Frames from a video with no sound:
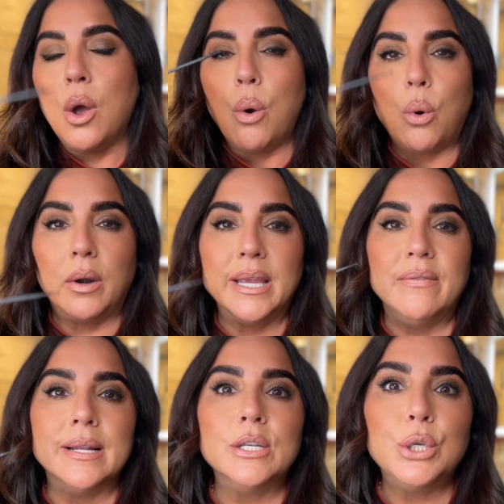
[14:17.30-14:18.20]
or
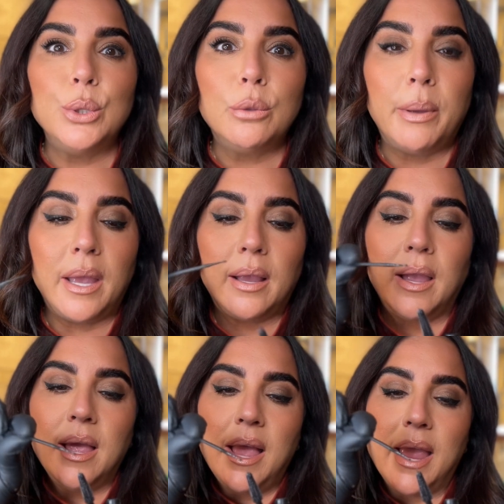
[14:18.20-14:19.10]
even a toothpick,
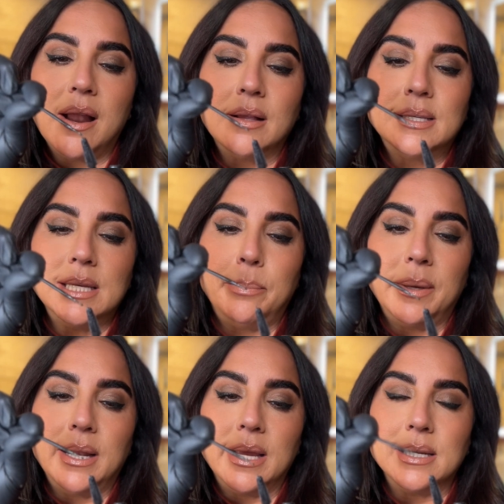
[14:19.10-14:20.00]
and I'll dip
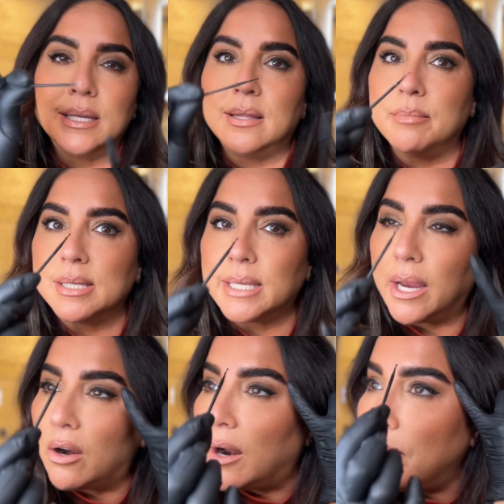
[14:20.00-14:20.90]
it into the
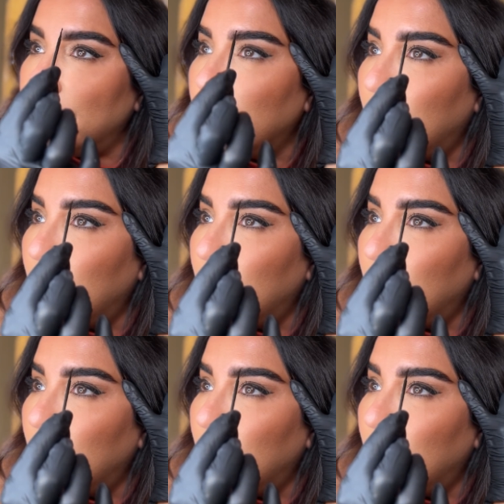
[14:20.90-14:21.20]
mascara,